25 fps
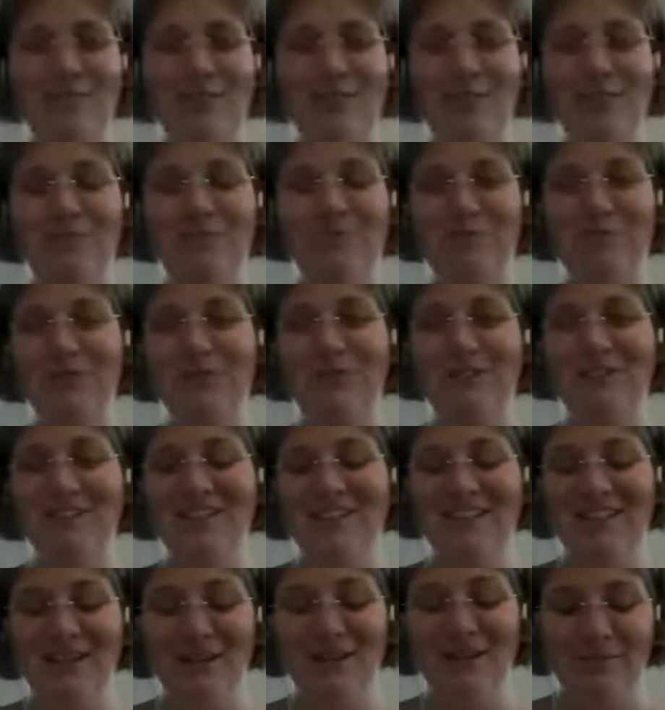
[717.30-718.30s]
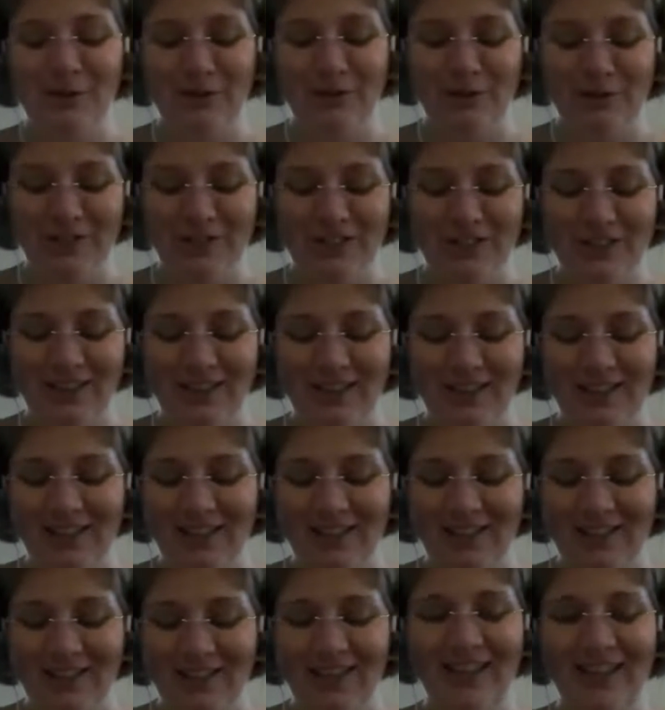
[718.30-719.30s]
what you said about
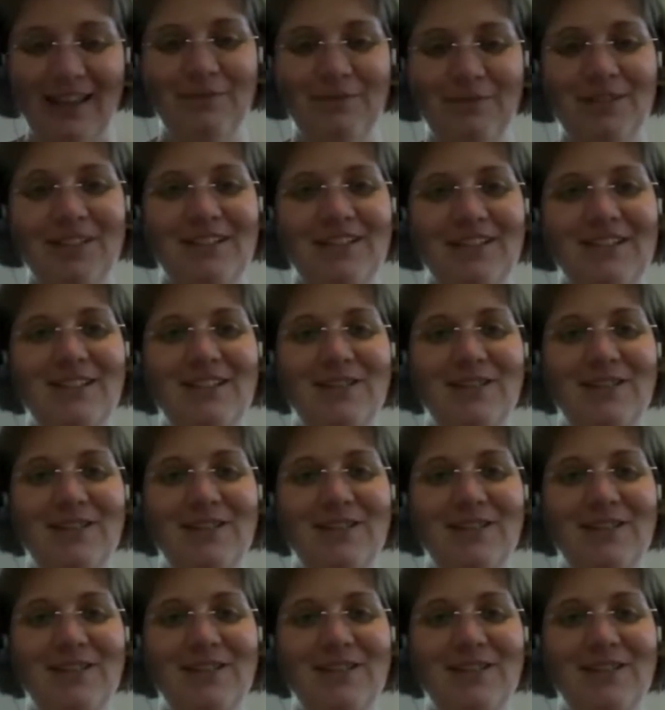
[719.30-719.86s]
the evidence